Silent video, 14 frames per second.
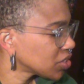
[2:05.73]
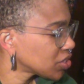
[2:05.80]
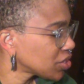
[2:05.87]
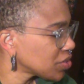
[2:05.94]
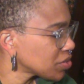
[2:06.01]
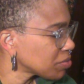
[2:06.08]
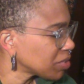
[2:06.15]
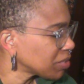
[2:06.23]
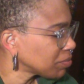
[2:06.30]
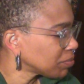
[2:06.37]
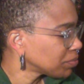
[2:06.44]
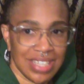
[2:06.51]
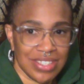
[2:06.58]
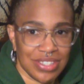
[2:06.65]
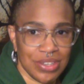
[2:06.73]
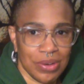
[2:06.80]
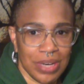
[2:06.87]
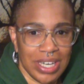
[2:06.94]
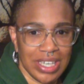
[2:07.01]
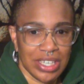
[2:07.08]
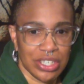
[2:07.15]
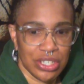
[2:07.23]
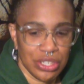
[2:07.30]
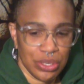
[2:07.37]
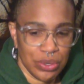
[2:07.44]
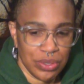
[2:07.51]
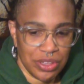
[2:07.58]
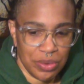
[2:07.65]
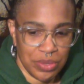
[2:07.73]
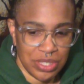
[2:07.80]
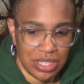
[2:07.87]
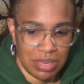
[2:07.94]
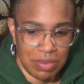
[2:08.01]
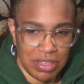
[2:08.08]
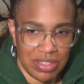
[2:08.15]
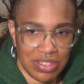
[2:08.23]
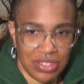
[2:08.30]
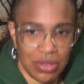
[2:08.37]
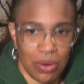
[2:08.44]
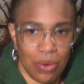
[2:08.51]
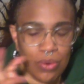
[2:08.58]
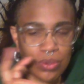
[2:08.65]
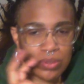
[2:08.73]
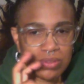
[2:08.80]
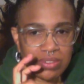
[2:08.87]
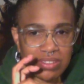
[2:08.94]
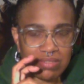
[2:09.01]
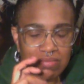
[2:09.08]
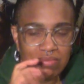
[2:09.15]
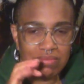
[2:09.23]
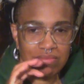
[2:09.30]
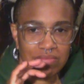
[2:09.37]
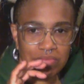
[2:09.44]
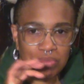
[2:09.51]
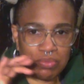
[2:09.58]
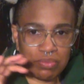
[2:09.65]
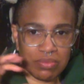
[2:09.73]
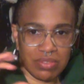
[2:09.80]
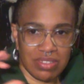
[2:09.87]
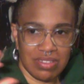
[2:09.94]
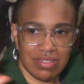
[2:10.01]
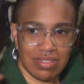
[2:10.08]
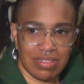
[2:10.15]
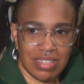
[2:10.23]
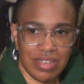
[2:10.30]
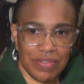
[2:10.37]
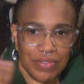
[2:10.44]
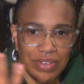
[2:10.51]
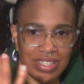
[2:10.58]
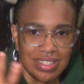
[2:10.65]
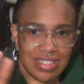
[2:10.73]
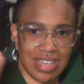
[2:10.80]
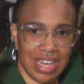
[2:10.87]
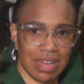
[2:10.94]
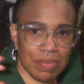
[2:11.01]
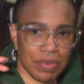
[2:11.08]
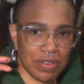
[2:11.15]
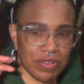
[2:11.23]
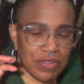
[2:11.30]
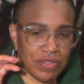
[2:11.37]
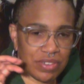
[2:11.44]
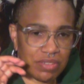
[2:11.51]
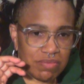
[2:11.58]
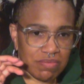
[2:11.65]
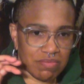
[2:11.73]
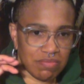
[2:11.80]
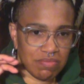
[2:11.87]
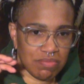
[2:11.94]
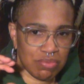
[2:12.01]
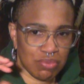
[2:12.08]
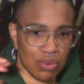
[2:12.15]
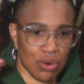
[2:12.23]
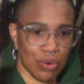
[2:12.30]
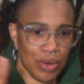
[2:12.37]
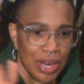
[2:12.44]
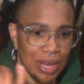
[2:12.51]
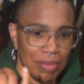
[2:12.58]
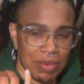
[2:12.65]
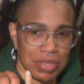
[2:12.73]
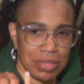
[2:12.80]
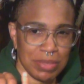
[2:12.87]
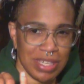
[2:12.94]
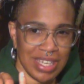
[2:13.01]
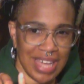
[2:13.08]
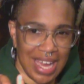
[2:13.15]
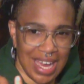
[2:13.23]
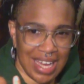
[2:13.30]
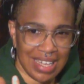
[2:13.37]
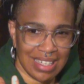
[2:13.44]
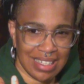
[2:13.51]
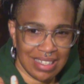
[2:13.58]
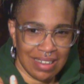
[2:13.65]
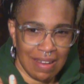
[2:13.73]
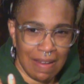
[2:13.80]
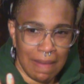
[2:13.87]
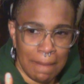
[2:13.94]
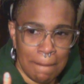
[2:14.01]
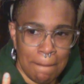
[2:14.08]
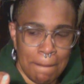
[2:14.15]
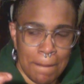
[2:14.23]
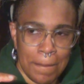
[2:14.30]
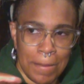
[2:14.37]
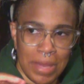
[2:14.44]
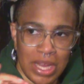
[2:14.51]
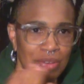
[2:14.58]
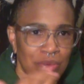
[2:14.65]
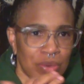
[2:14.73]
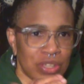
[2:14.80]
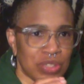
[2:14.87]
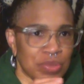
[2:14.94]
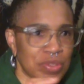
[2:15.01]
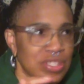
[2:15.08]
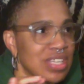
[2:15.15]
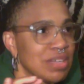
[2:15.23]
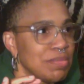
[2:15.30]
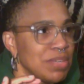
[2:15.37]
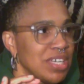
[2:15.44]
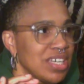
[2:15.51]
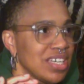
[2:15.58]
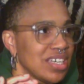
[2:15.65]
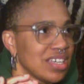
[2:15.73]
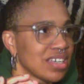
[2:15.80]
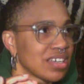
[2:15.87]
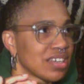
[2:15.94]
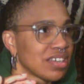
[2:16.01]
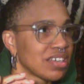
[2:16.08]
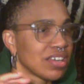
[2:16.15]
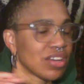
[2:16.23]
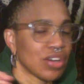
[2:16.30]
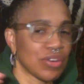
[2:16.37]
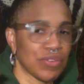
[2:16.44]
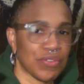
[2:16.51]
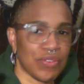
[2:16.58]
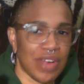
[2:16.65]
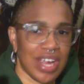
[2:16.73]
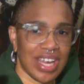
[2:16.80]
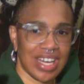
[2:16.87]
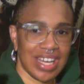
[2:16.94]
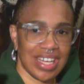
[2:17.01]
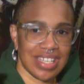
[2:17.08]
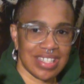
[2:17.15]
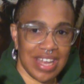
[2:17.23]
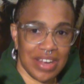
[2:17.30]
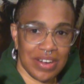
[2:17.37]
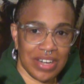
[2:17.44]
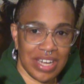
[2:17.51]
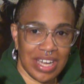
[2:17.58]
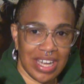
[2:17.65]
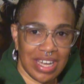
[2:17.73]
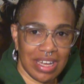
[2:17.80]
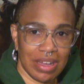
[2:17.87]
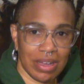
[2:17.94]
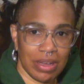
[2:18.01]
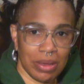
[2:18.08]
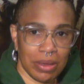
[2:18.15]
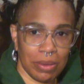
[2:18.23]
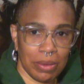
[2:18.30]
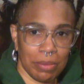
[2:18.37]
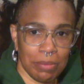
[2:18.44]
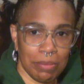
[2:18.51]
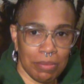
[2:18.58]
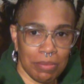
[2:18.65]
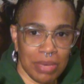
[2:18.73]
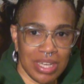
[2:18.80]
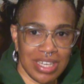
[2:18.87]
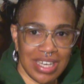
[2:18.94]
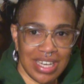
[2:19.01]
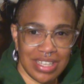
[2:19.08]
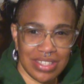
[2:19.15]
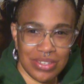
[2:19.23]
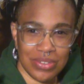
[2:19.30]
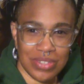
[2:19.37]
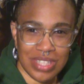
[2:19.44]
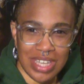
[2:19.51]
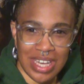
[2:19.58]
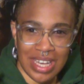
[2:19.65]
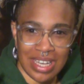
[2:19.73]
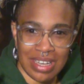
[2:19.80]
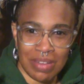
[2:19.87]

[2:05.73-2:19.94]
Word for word: Excuse me. So I didn't know that there was going to be this whole different type of program that was being added, which was going to be Friday, Saturday, Monday, and Tuesday.